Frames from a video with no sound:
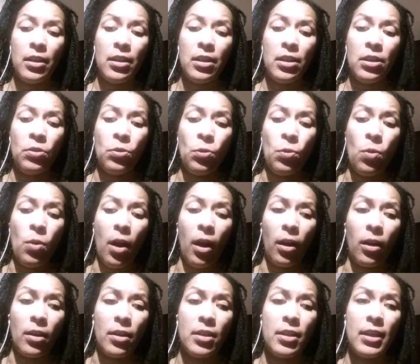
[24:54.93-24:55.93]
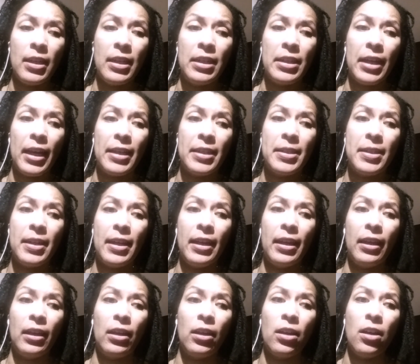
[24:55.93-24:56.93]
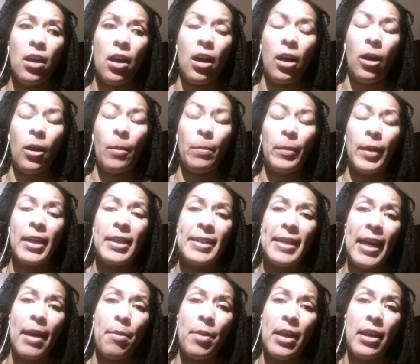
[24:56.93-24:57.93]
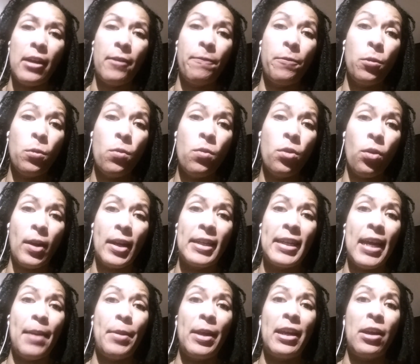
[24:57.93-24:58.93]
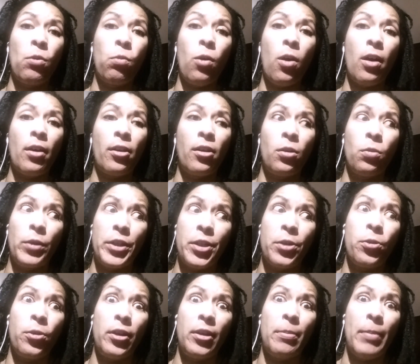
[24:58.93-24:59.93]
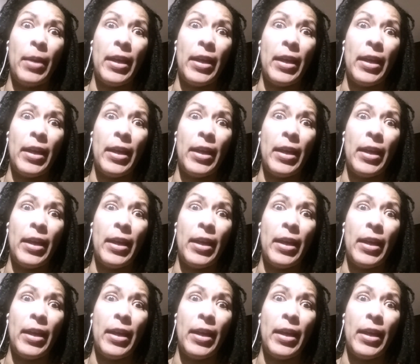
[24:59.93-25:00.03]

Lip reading: you aren't ingesting contaminated food or contaminated water, which could